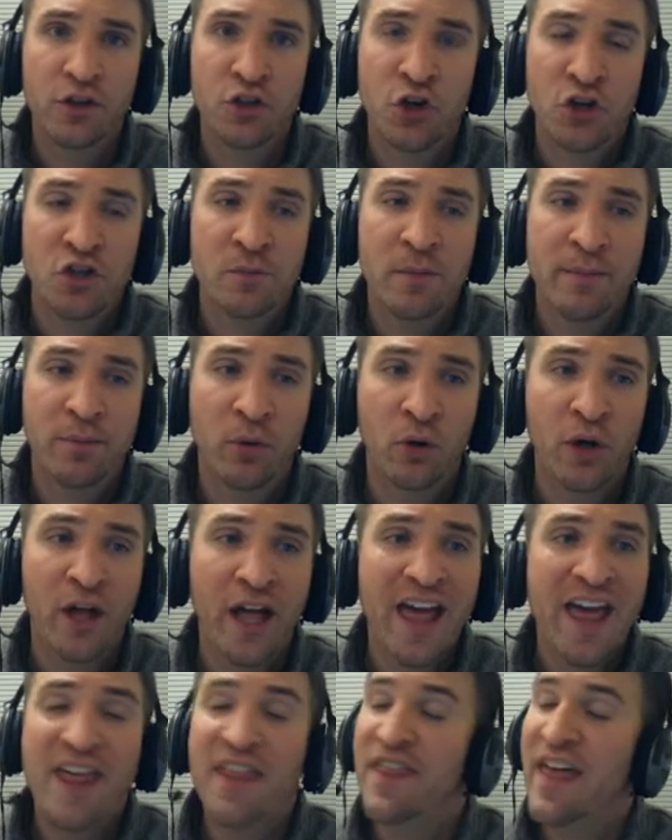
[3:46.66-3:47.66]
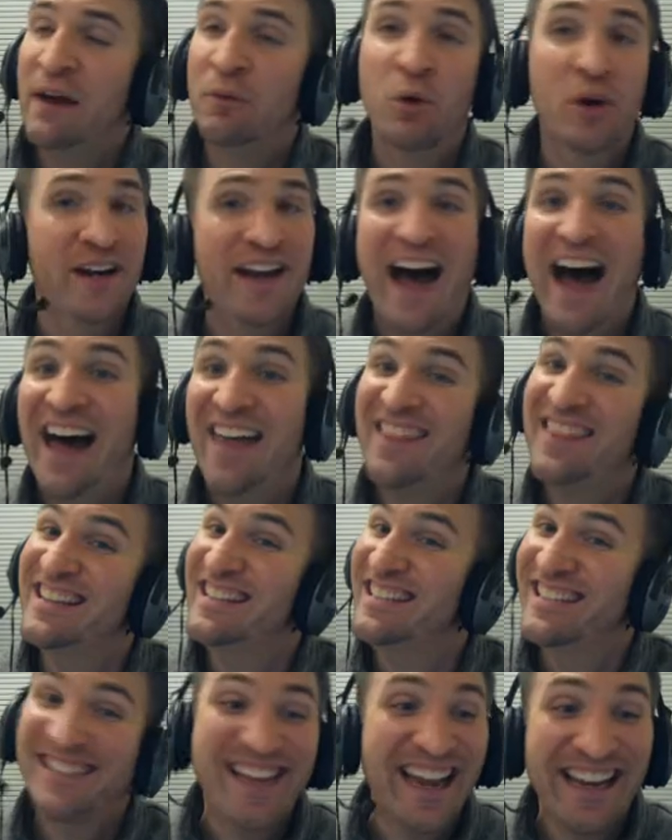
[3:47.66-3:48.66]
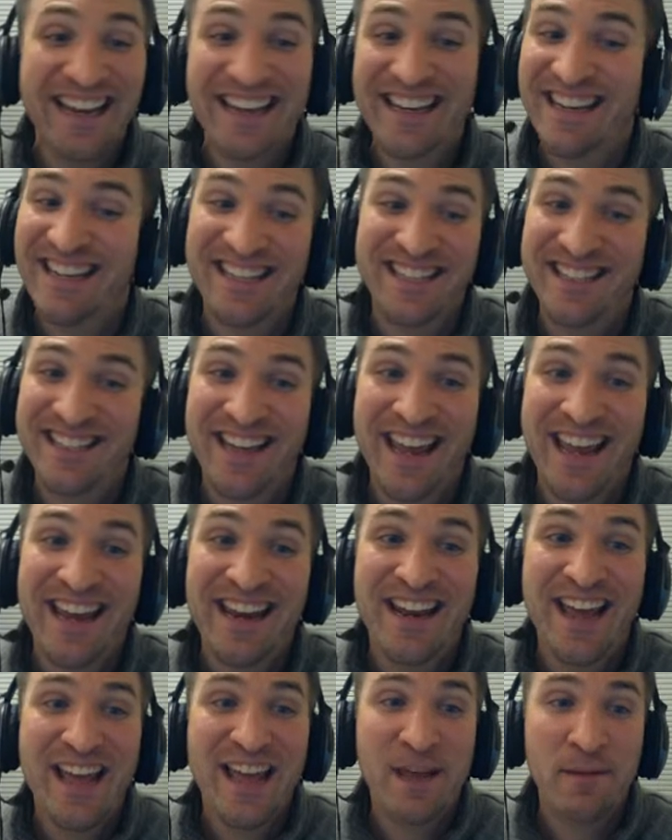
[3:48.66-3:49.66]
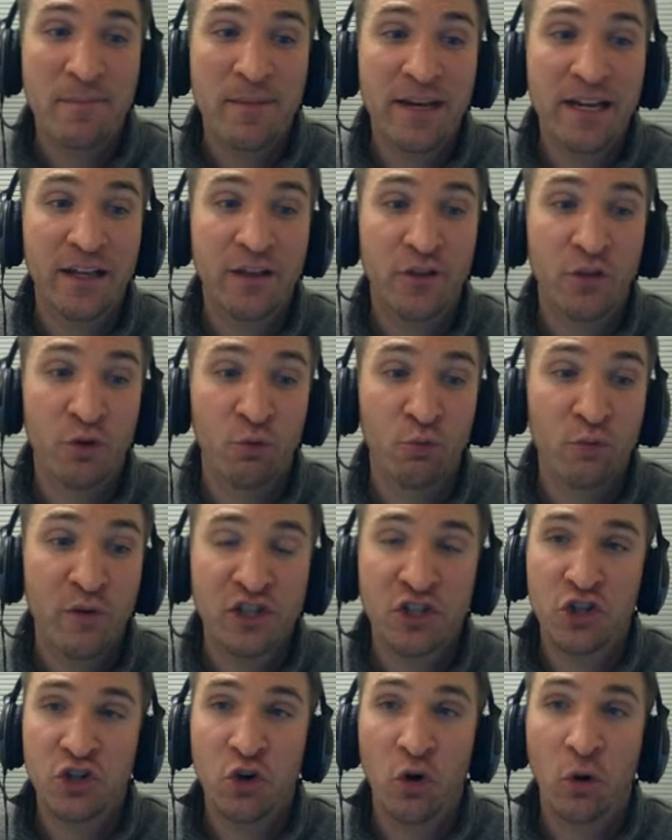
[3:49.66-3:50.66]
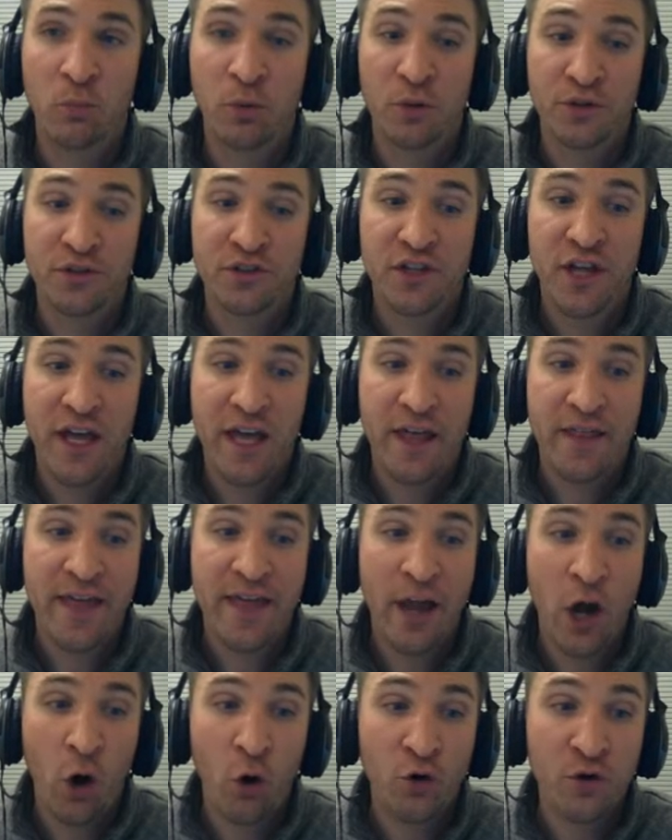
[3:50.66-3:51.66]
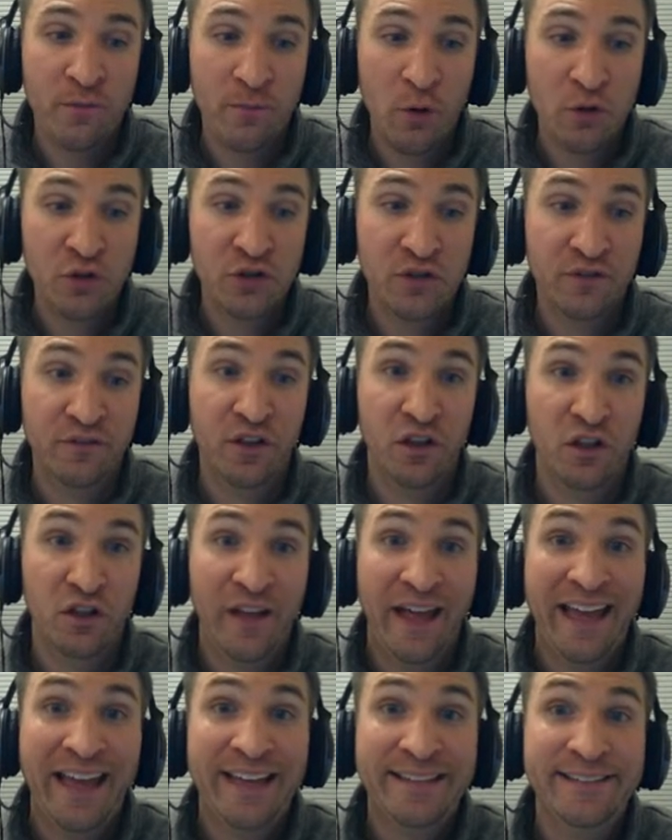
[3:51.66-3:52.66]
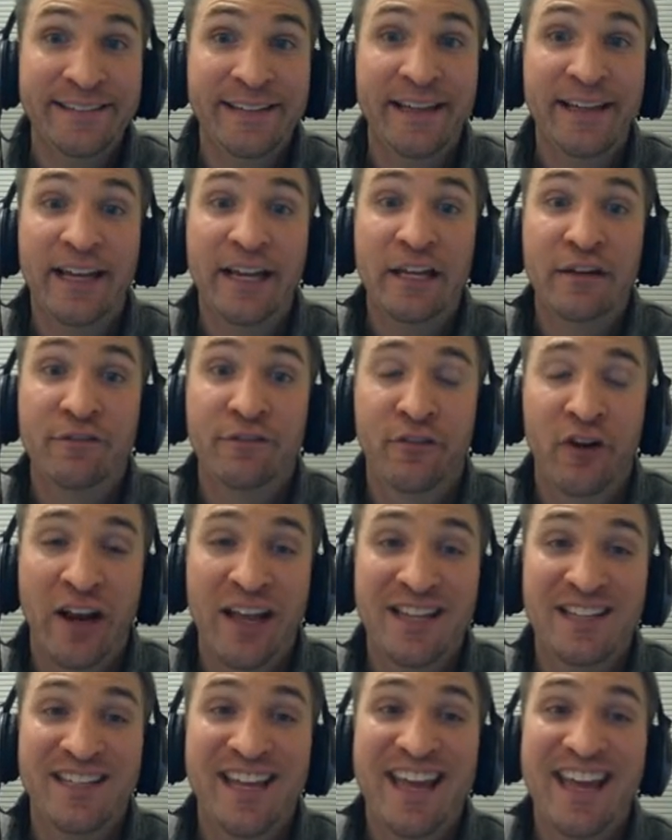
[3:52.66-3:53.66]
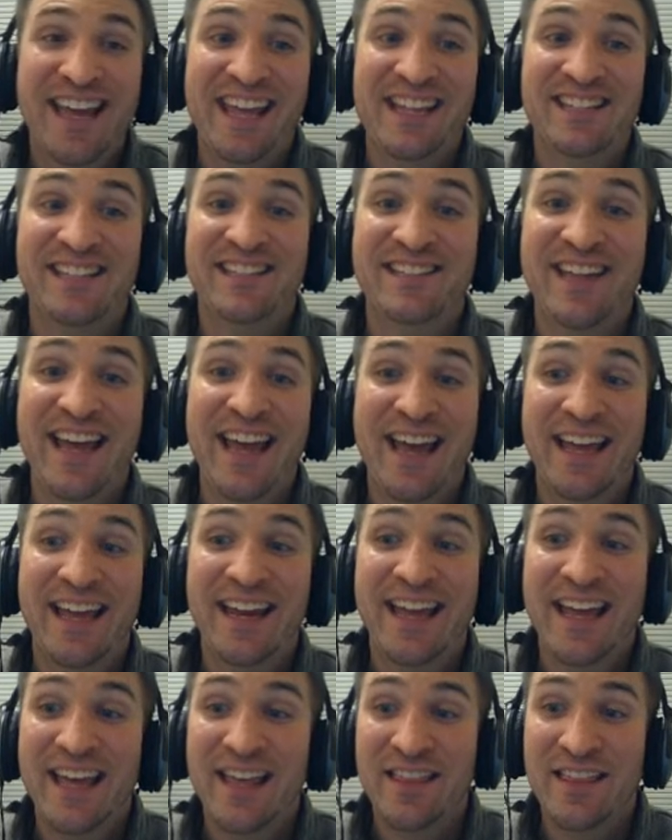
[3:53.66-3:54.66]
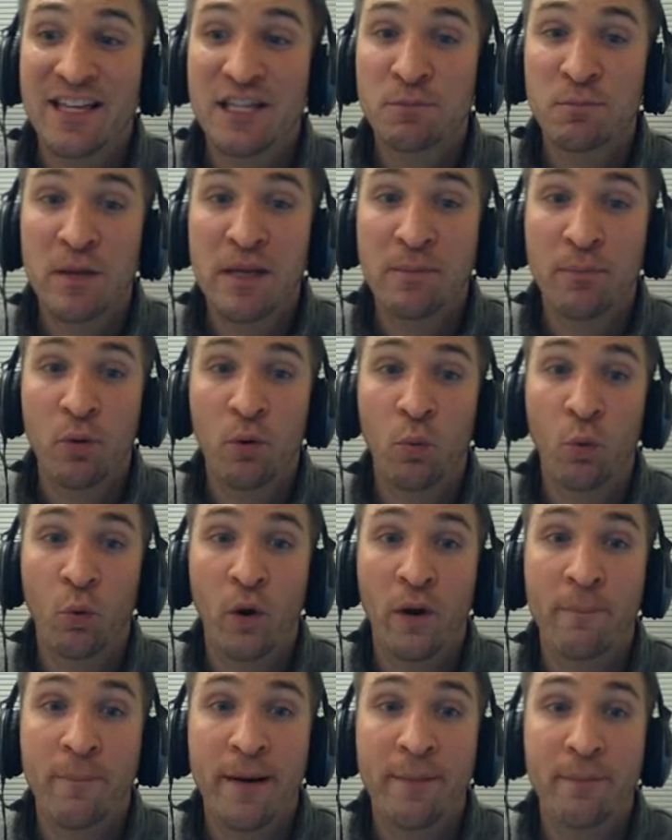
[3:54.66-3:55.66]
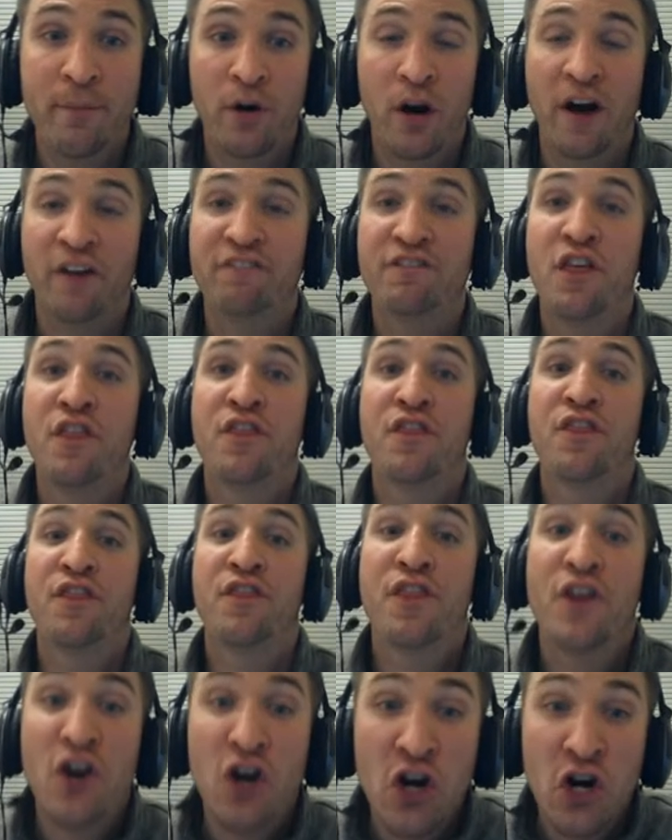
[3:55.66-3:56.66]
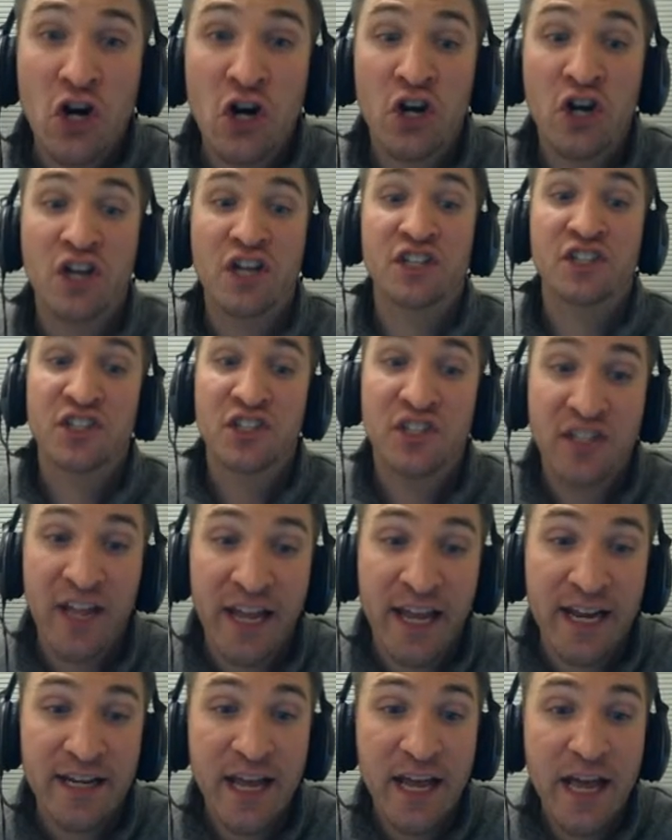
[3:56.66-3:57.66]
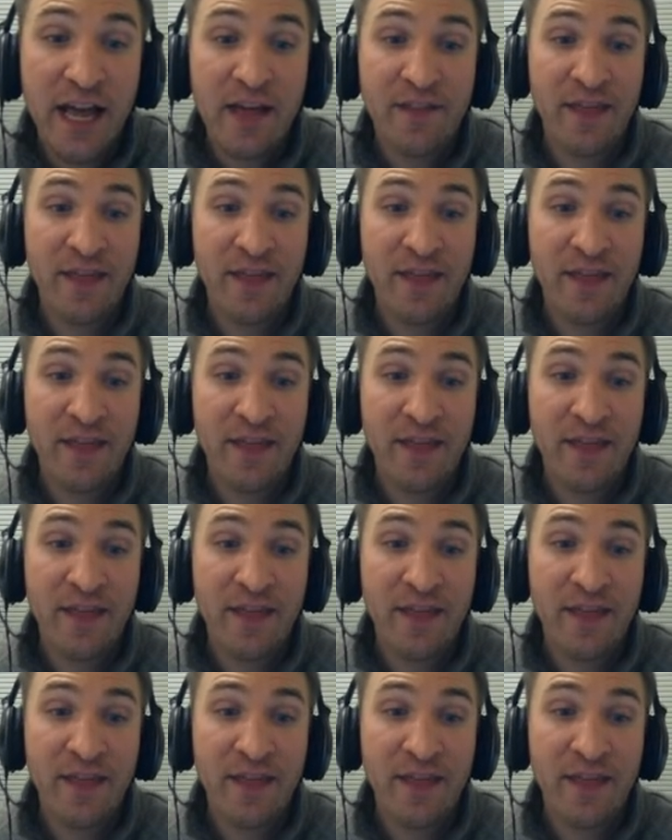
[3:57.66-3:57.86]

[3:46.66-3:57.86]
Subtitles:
church people. They were not the second estate, meaning the rich nobles. They owned most of the land in France. Instead, these people were a member of the third estate.